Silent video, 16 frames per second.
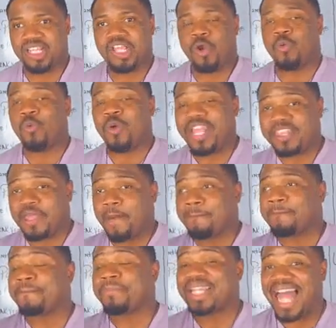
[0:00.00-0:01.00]

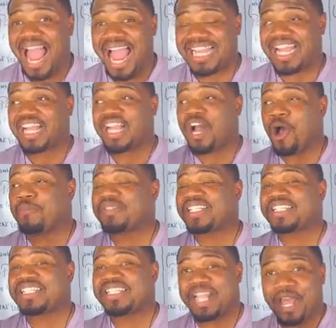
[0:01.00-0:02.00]
With black comes
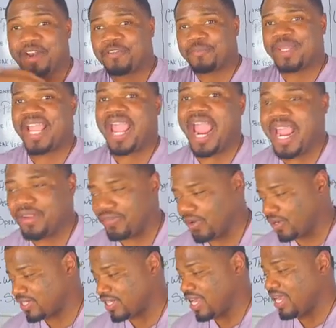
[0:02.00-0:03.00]
a set of
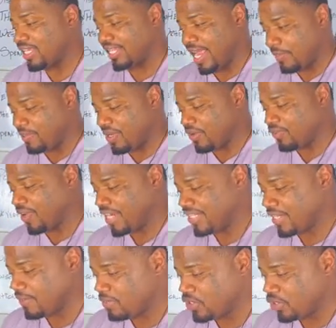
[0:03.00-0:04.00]
behaviors. Let me read
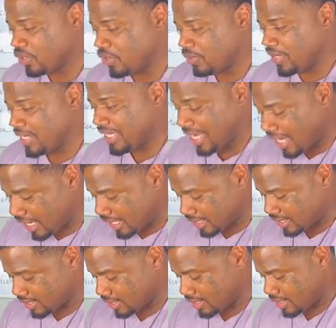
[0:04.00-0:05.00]
them to you
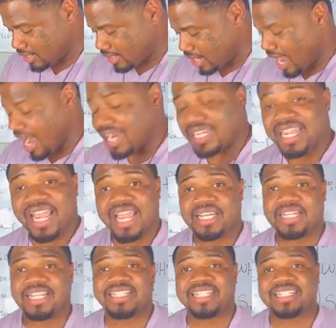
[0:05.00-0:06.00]
again.
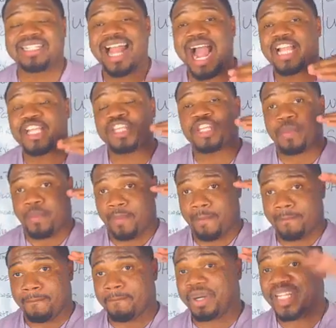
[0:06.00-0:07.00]
Again, this is not
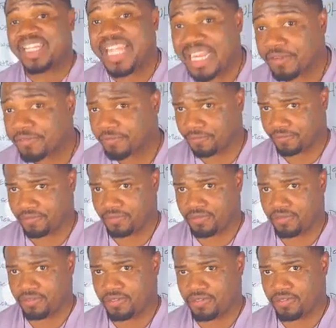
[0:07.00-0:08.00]
belief.
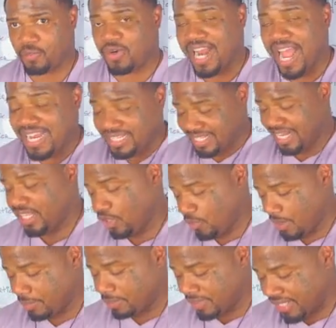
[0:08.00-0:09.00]
We're not dealing
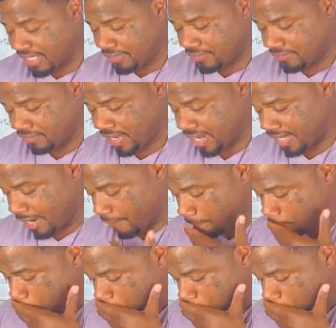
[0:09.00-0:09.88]
with belief right now.